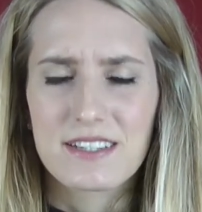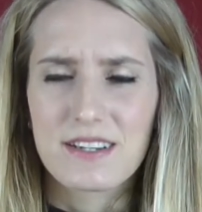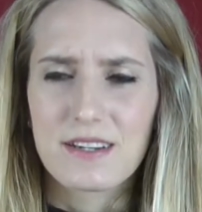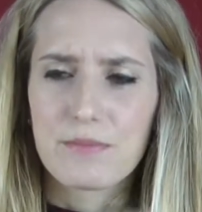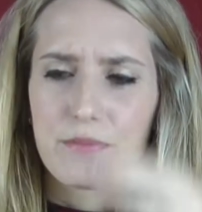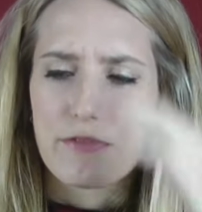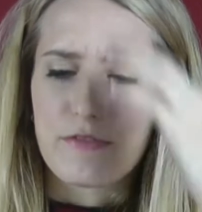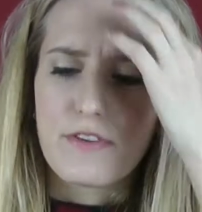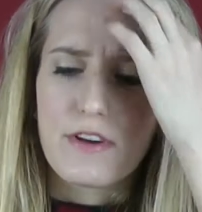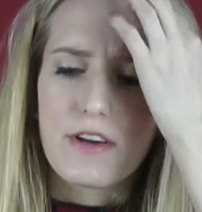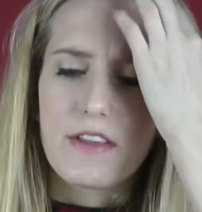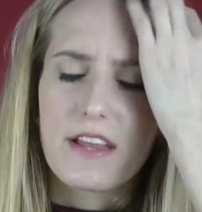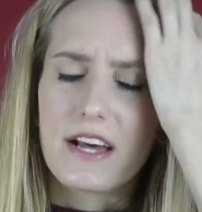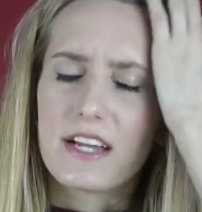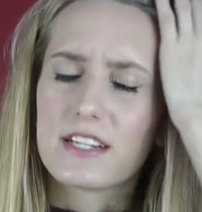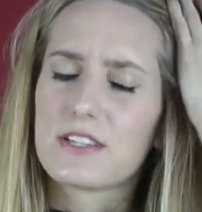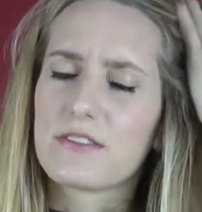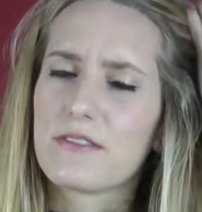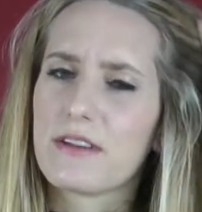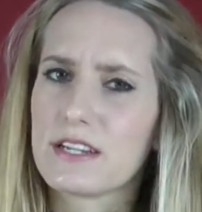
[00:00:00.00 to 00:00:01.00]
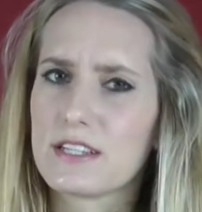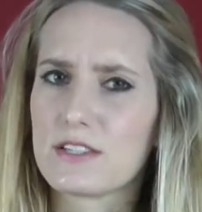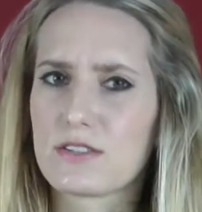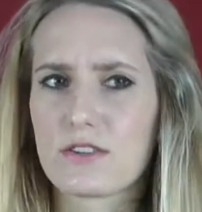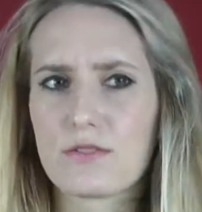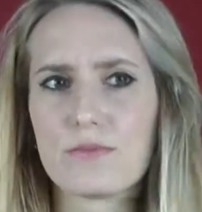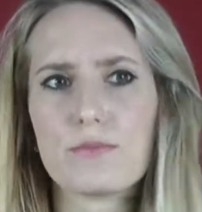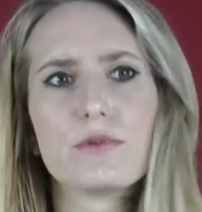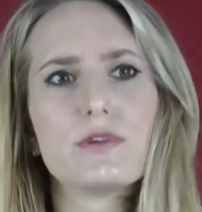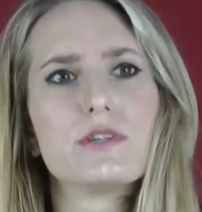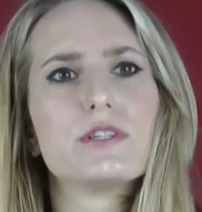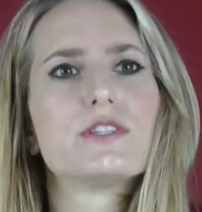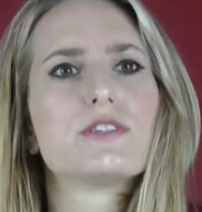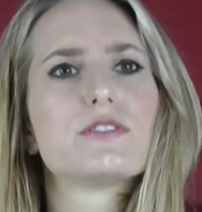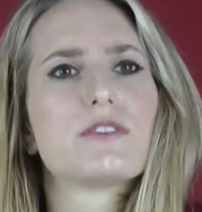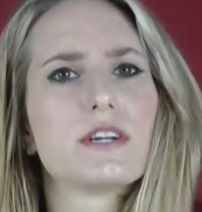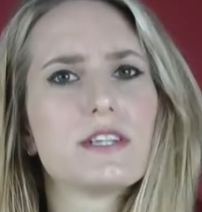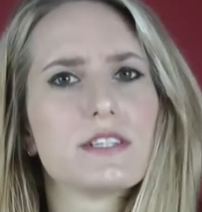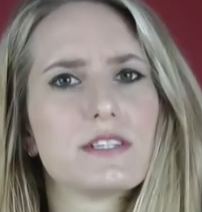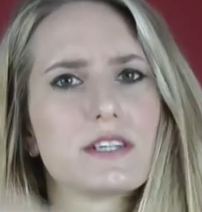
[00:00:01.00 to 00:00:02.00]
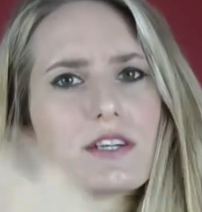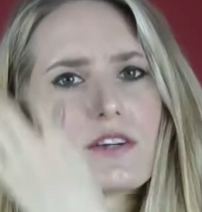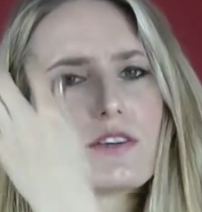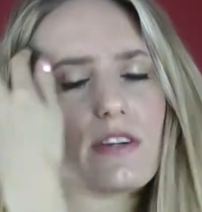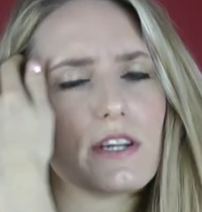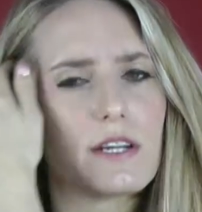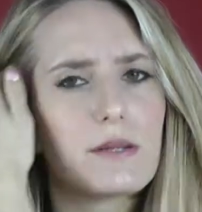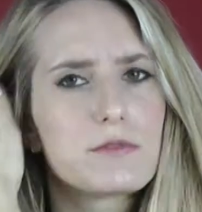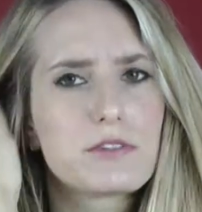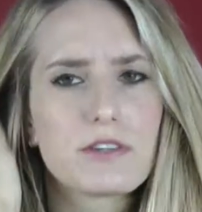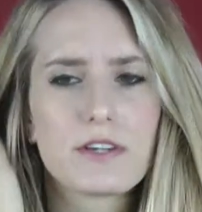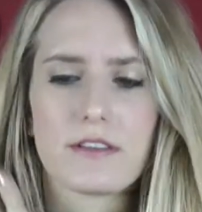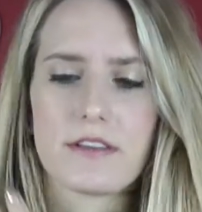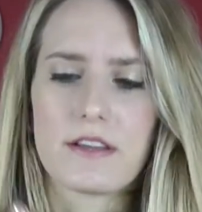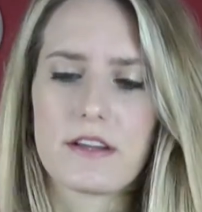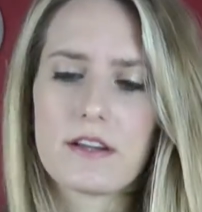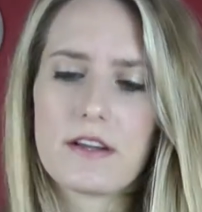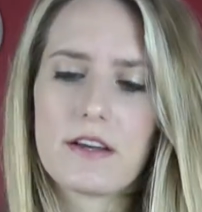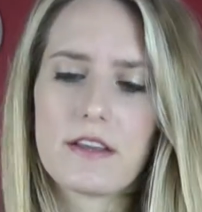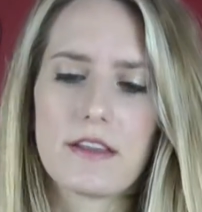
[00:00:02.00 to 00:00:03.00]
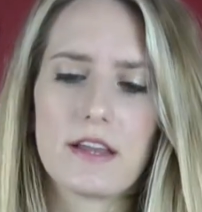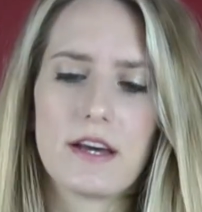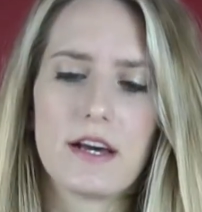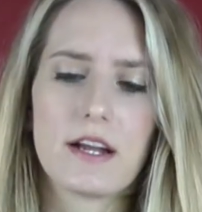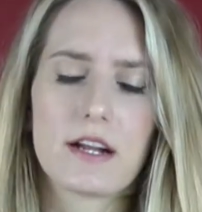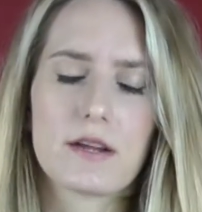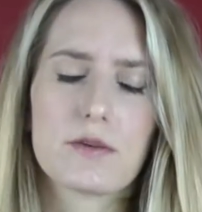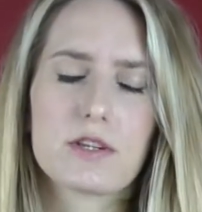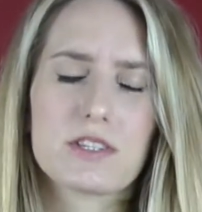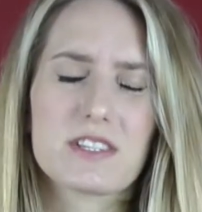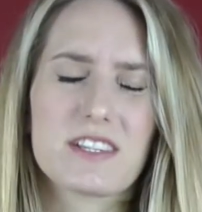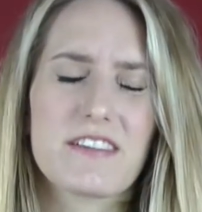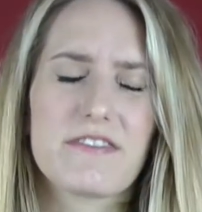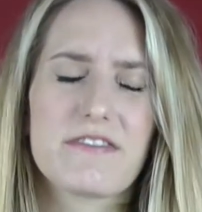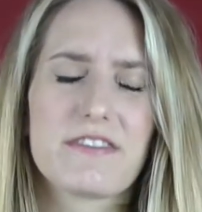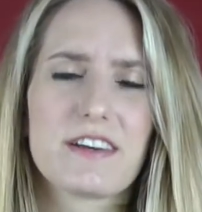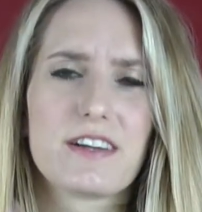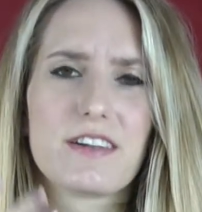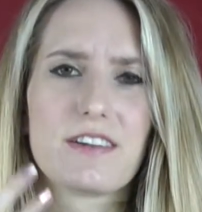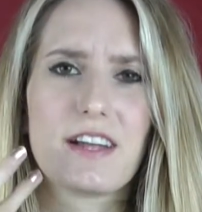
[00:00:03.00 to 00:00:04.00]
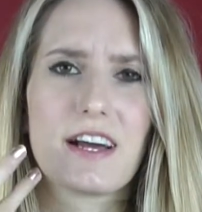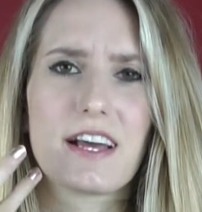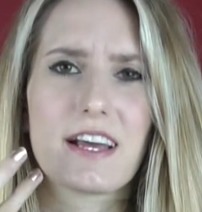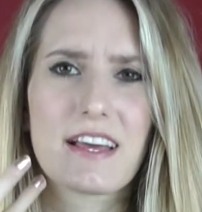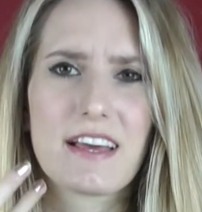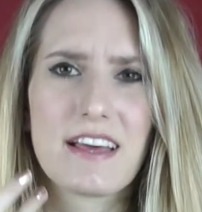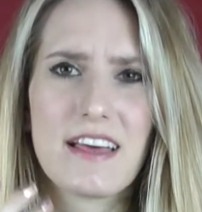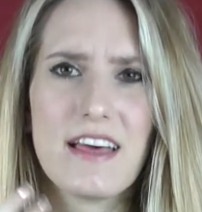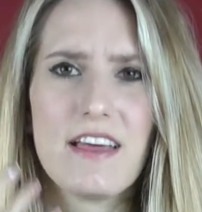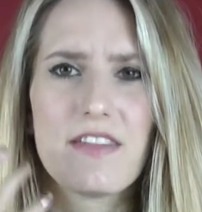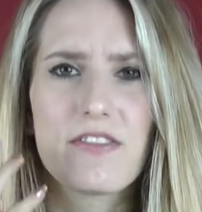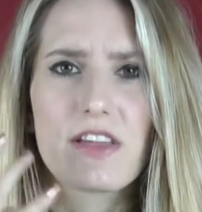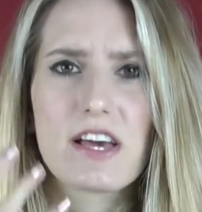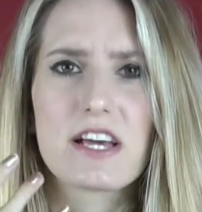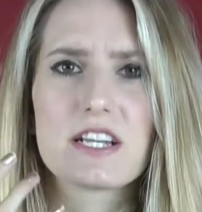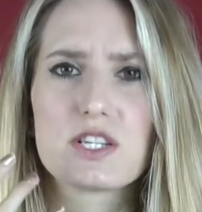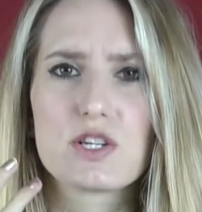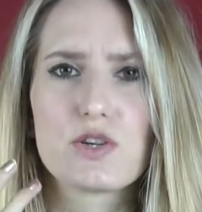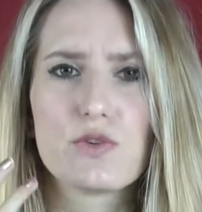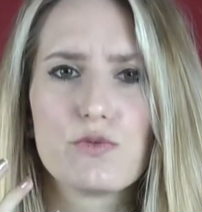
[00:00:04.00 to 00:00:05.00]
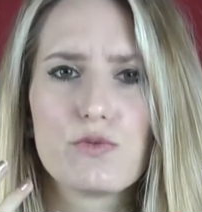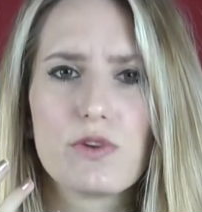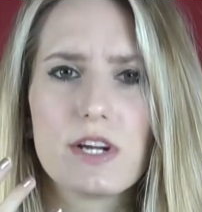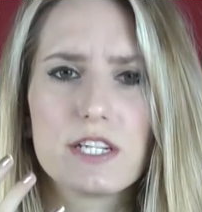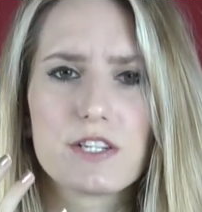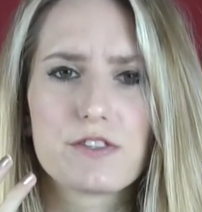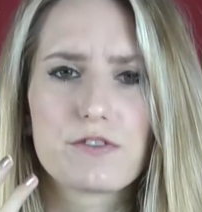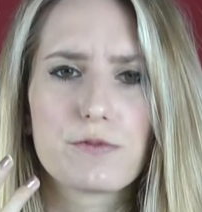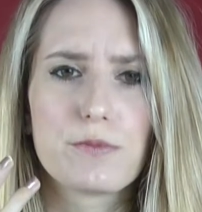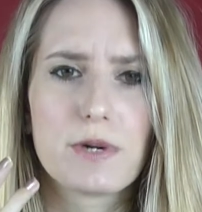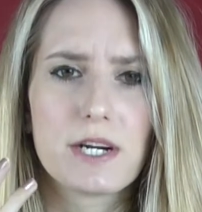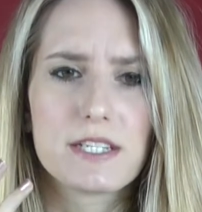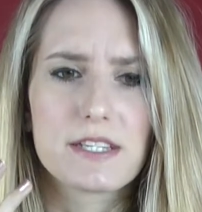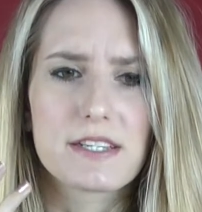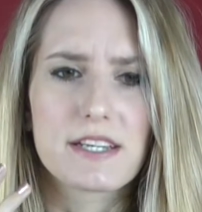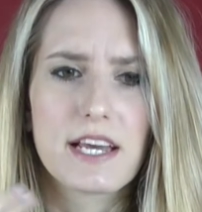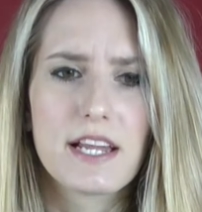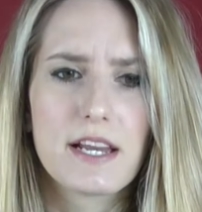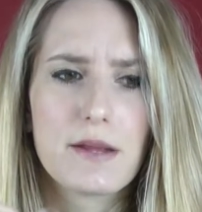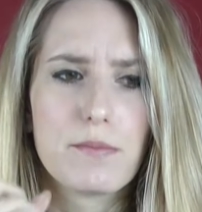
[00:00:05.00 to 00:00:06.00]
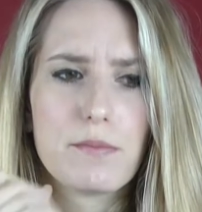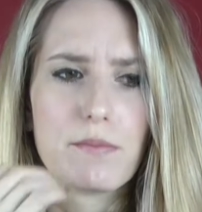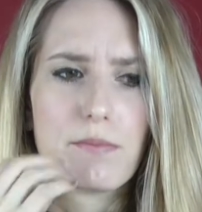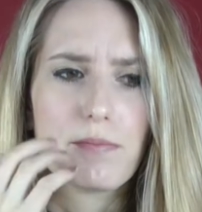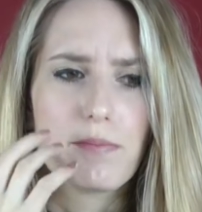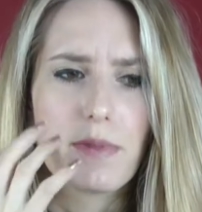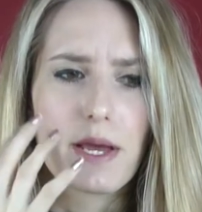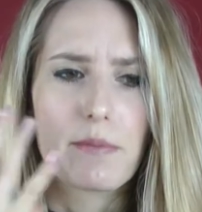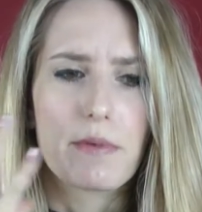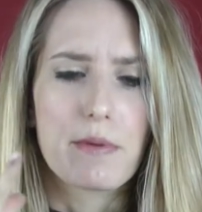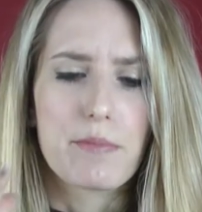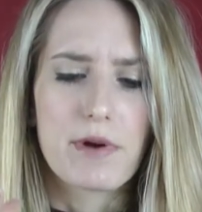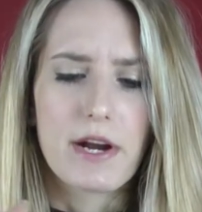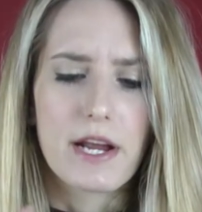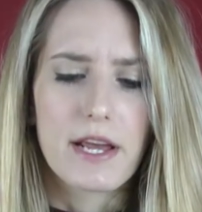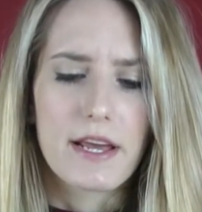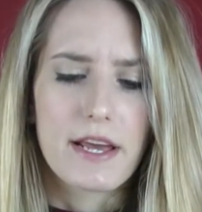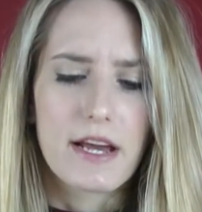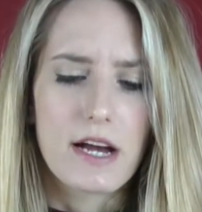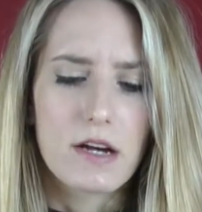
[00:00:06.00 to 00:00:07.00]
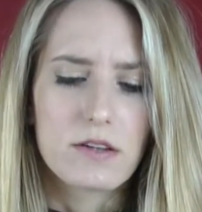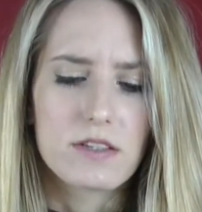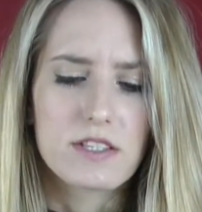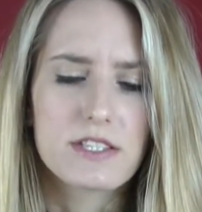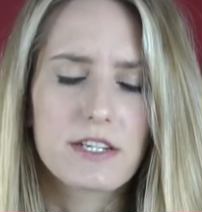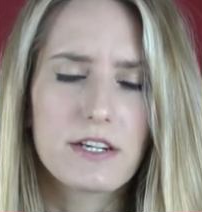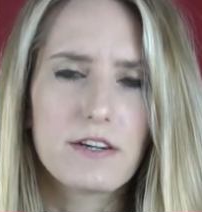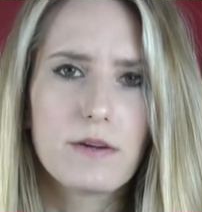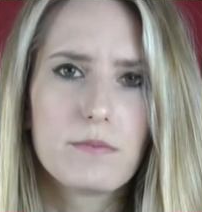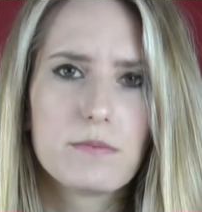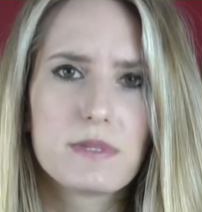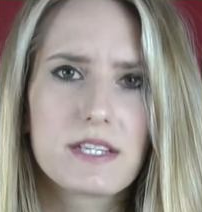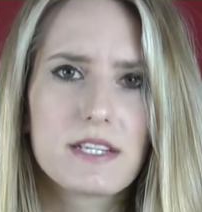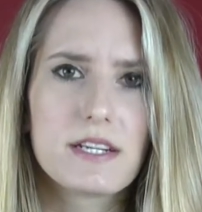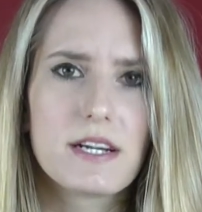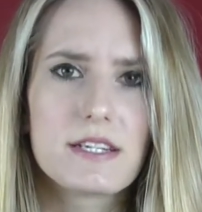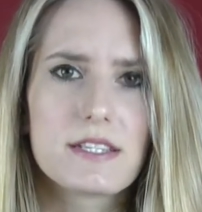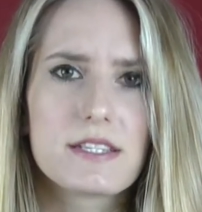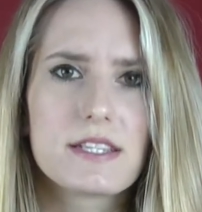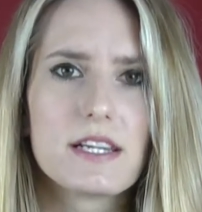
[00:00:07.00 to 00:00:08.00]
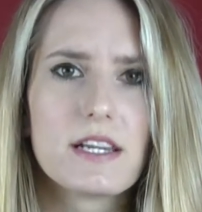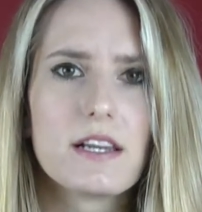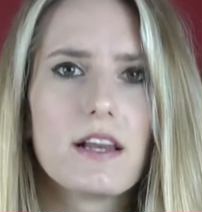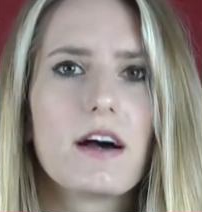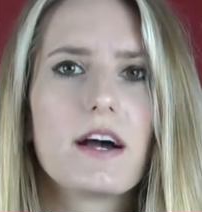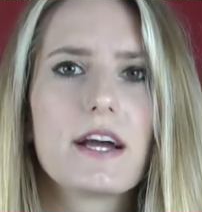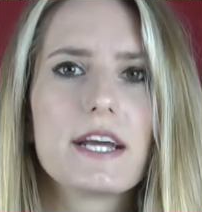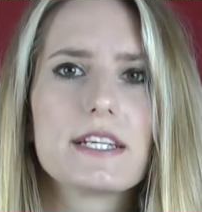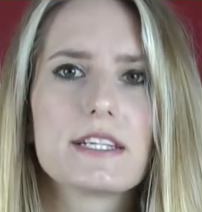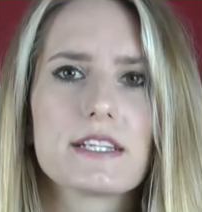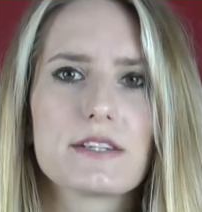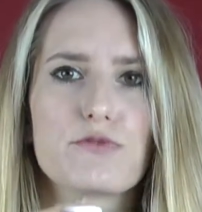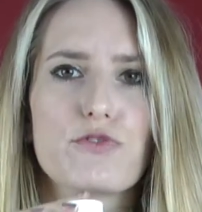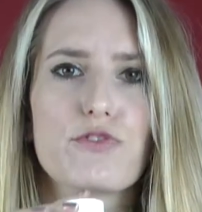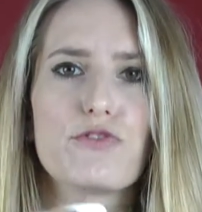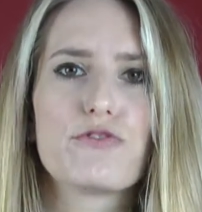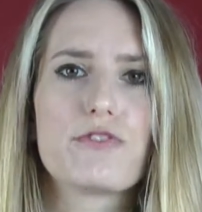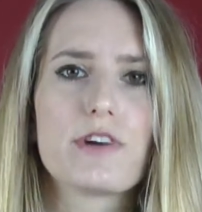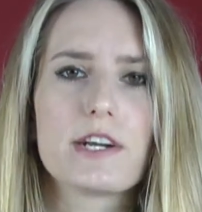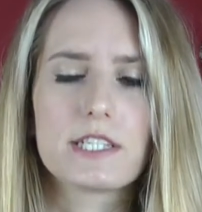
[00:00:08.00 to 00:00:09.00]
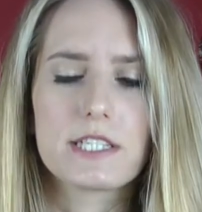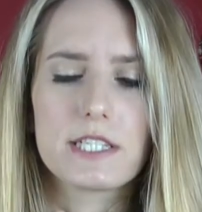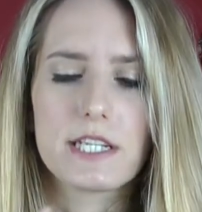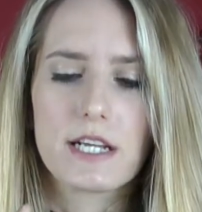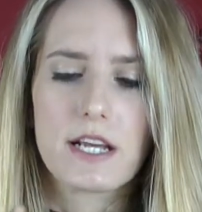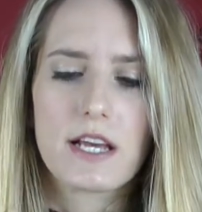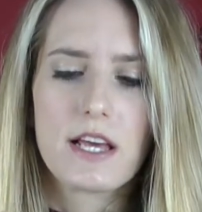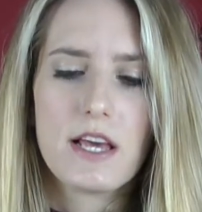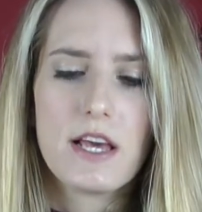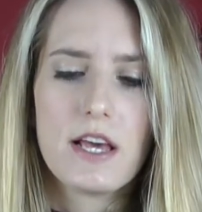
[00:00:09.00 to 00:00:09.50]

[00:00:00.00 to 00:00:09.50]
I prefer that to any sort of moisturising creams or anything like that, because I feel like they're too rich for my skin and make me break out. Serums are nice and light and refreshing.